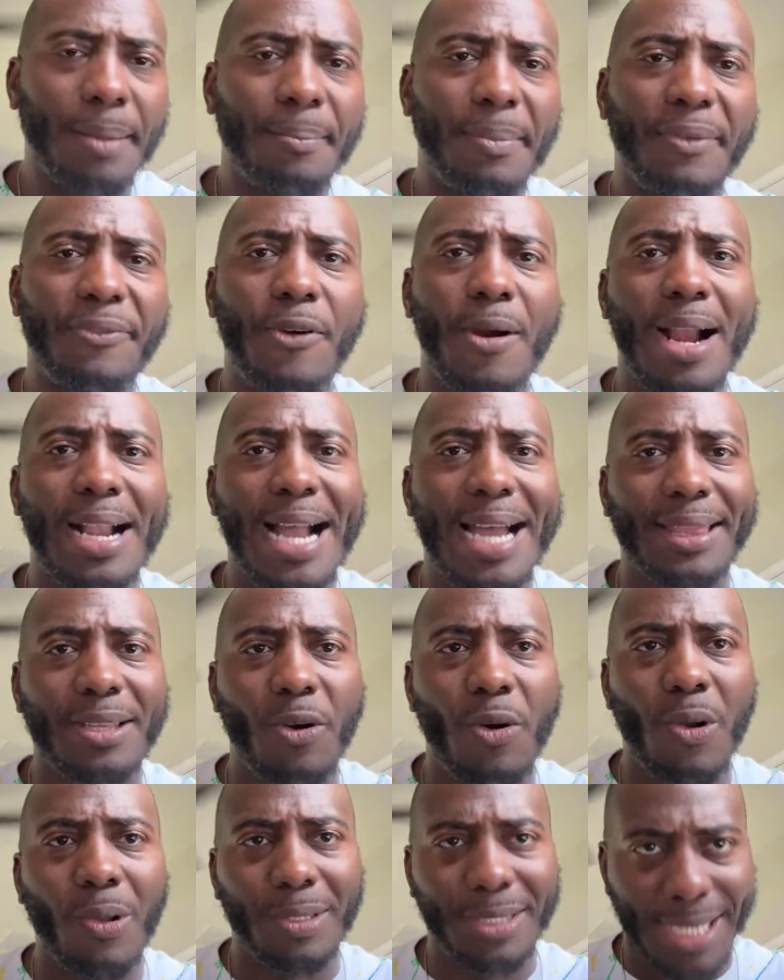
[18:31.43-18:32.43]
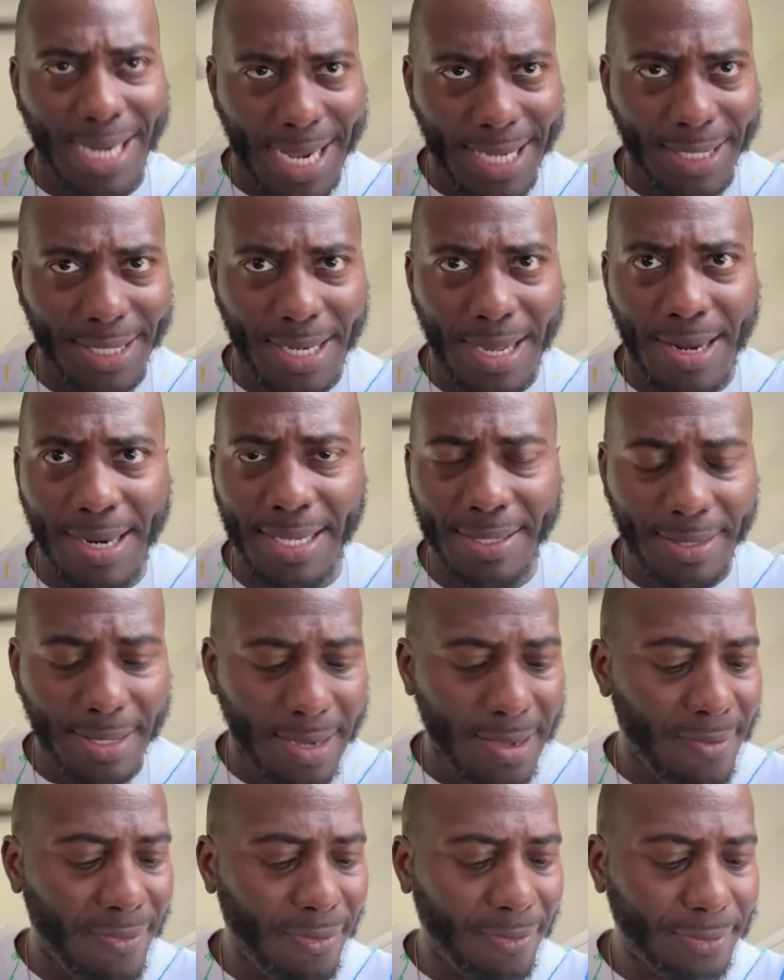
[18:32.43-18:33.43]
before I got the oil change and all that
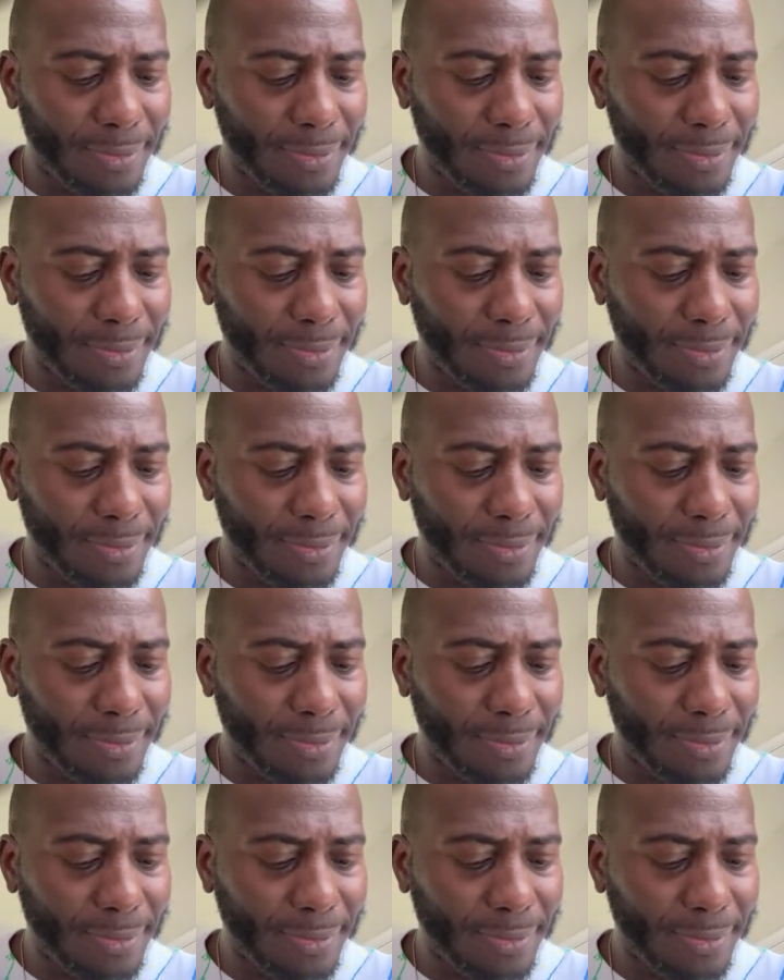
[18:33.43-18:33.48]
stuff.